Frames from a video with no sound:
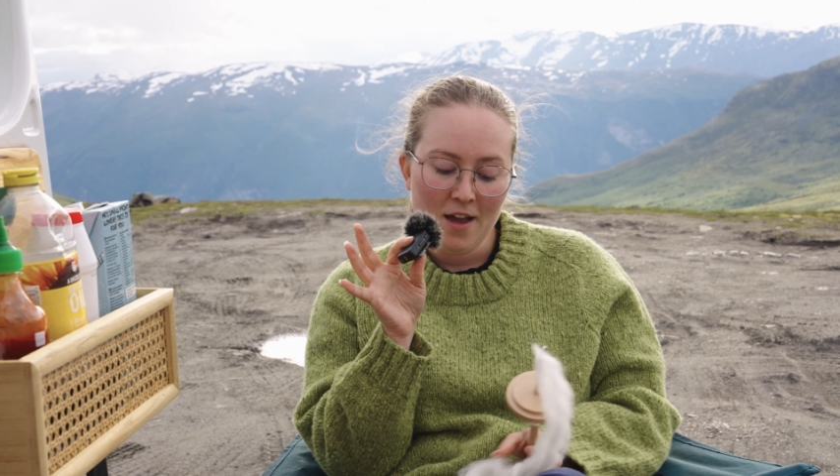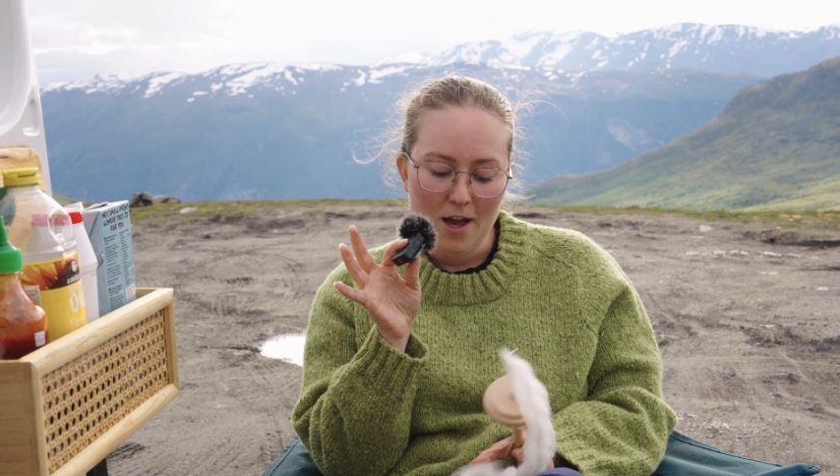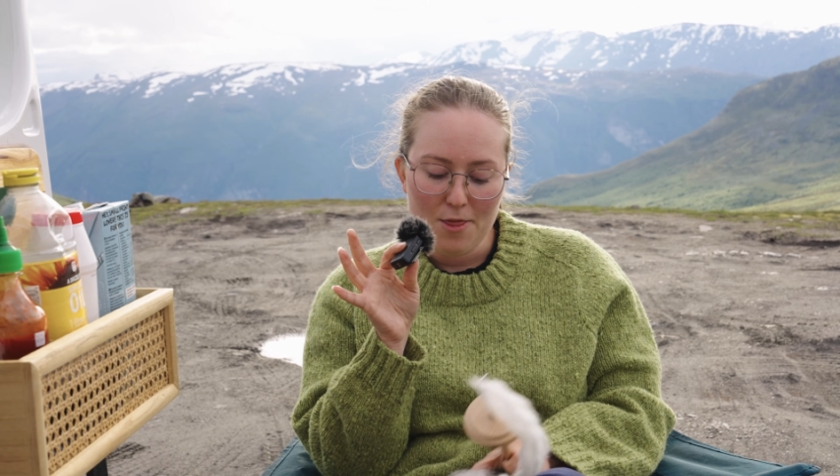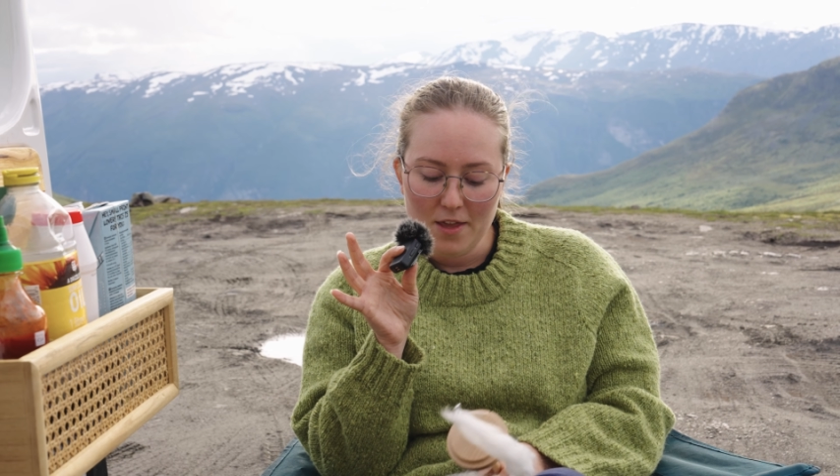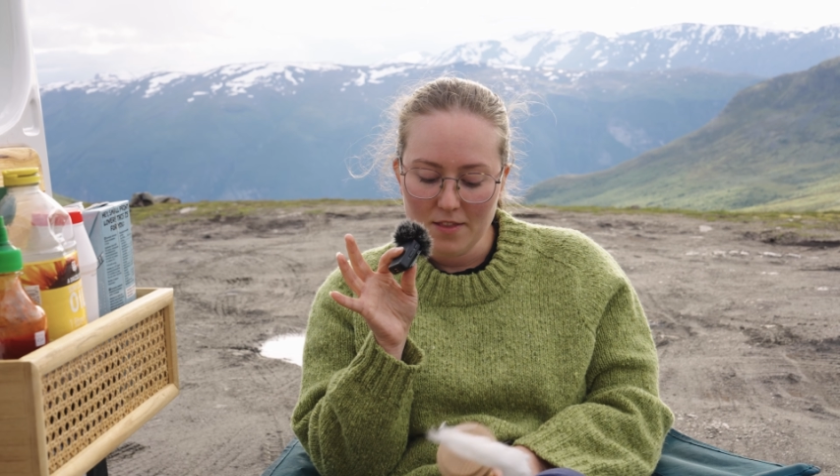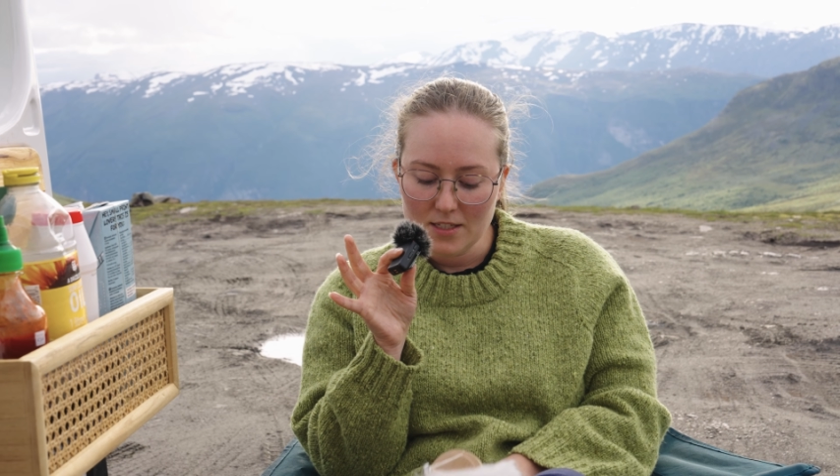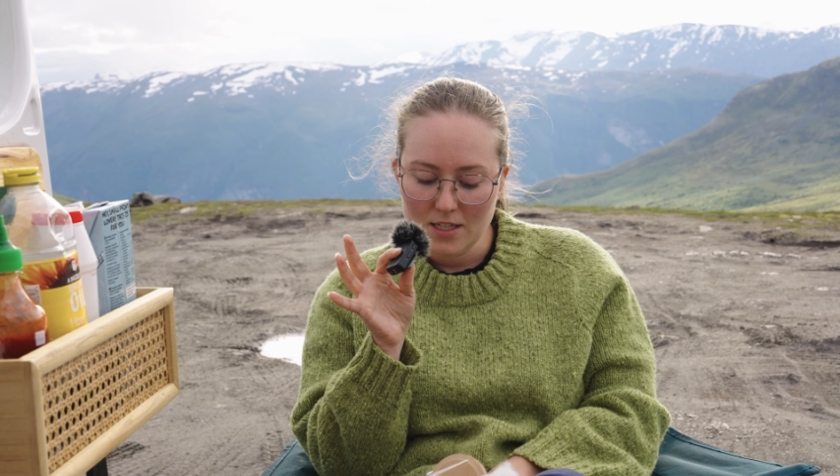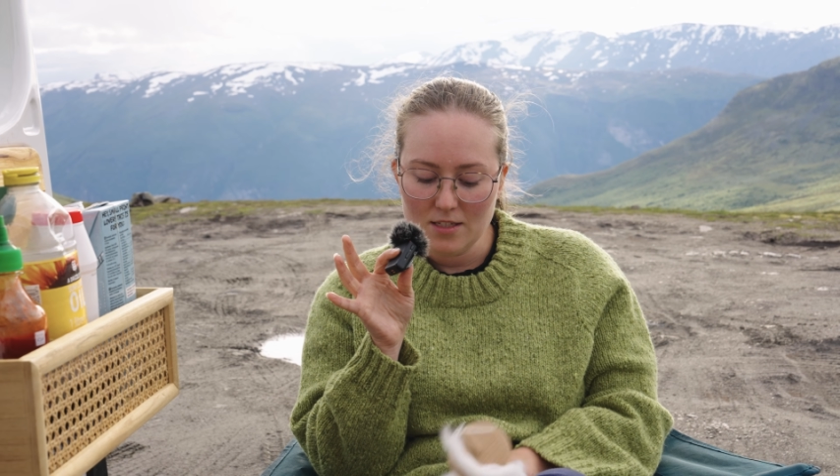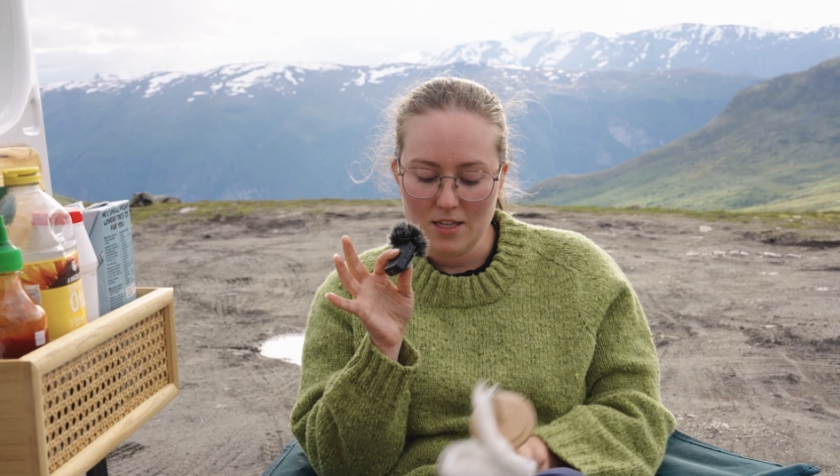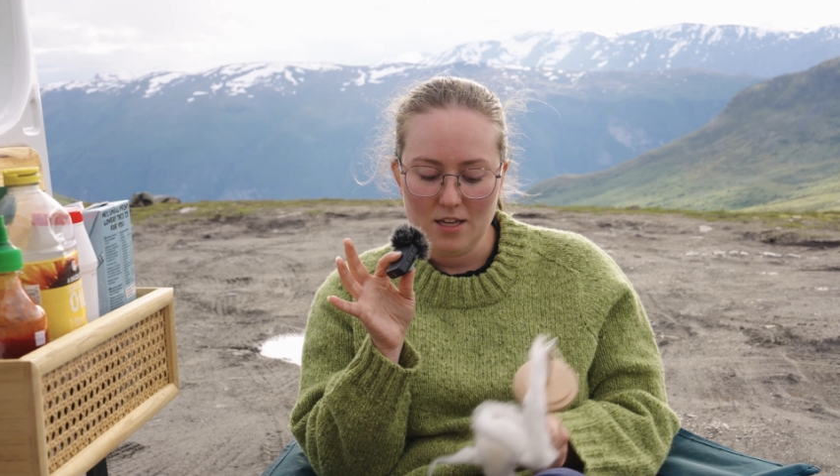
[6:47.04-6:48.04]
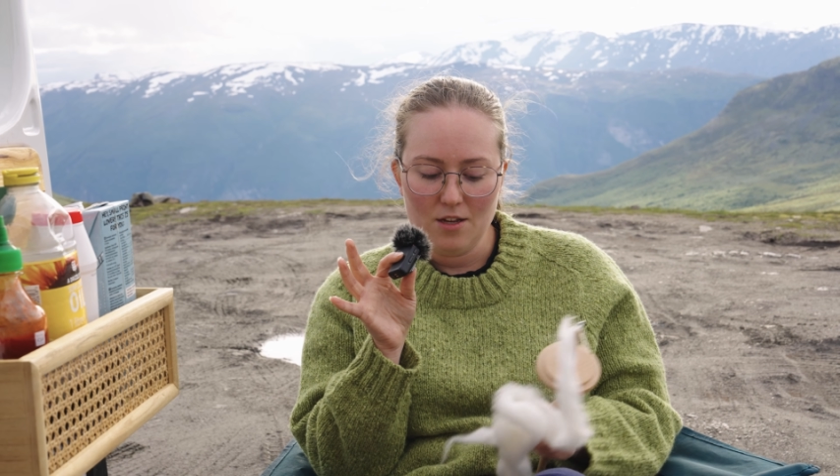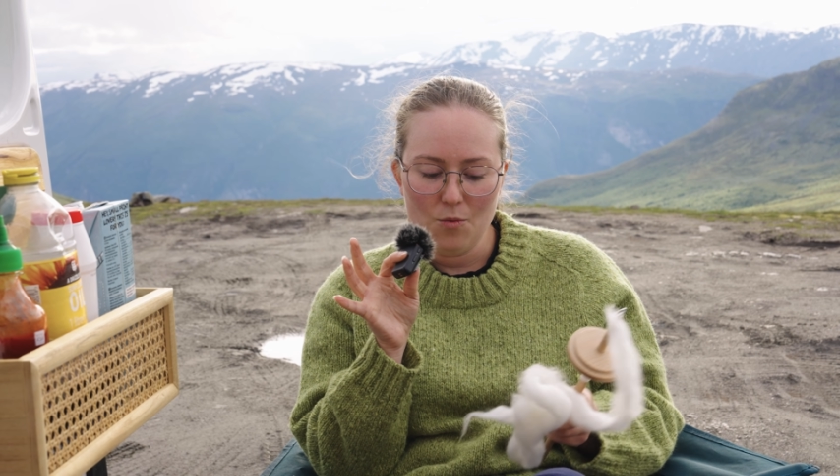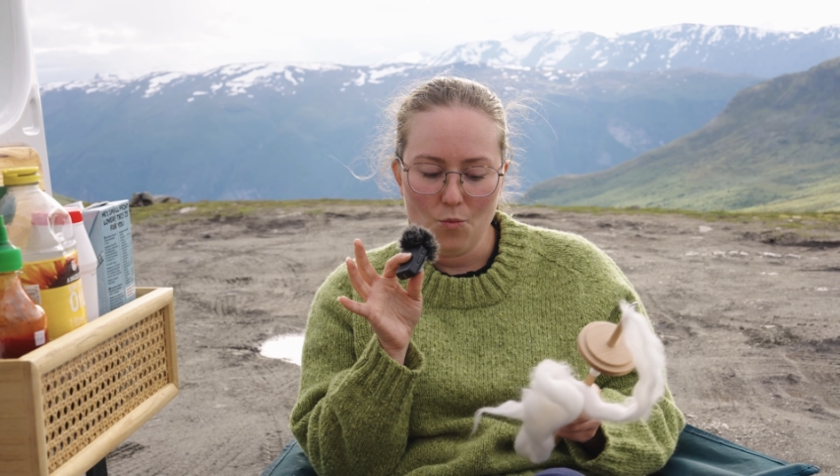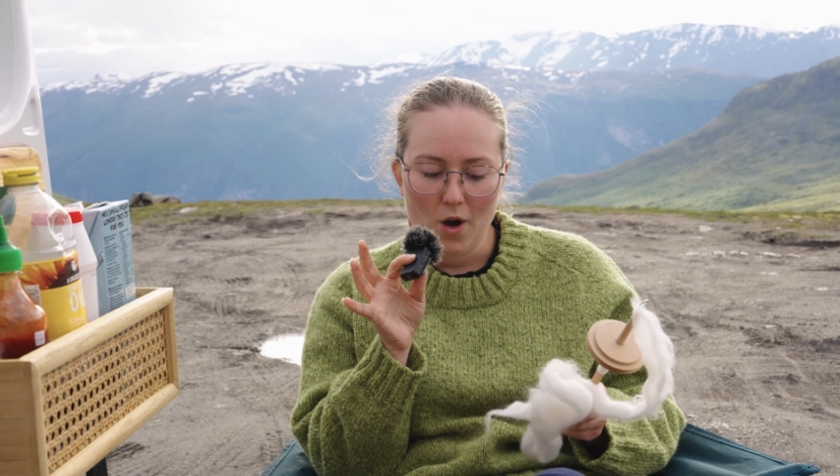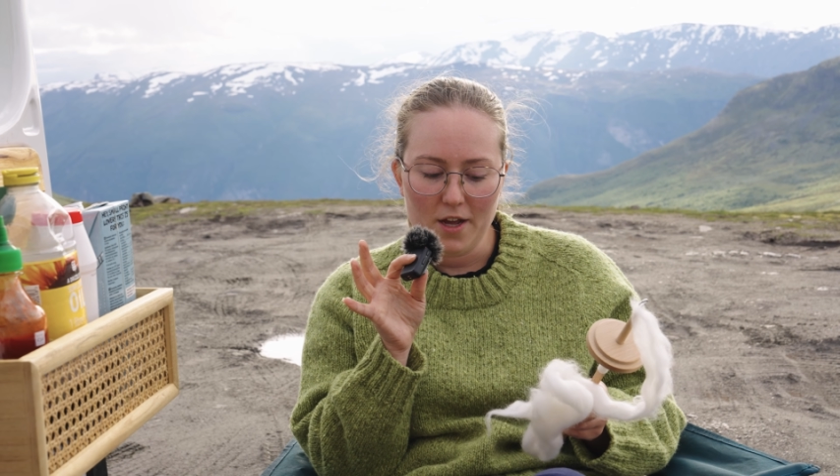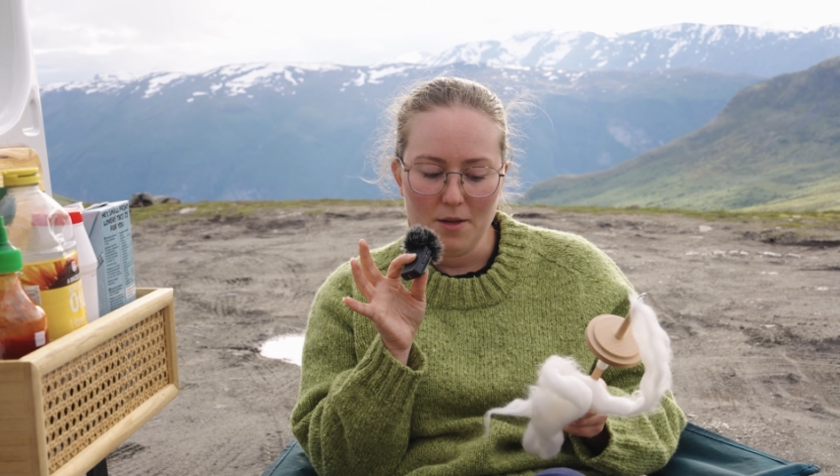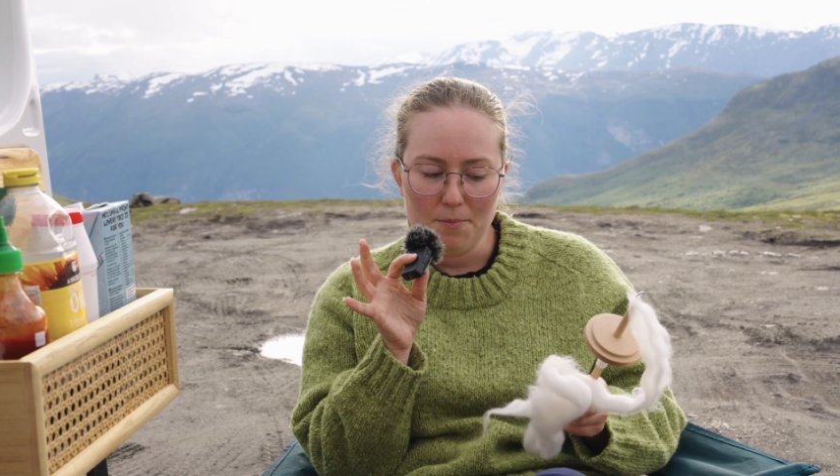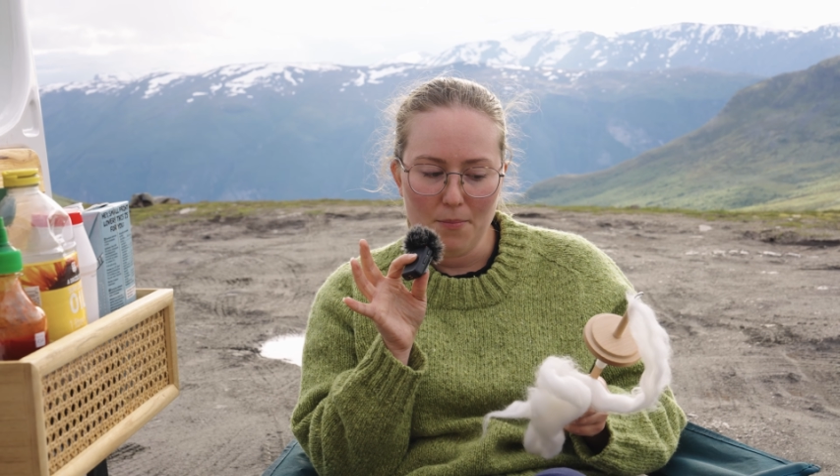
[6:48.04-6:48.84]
I think this is the white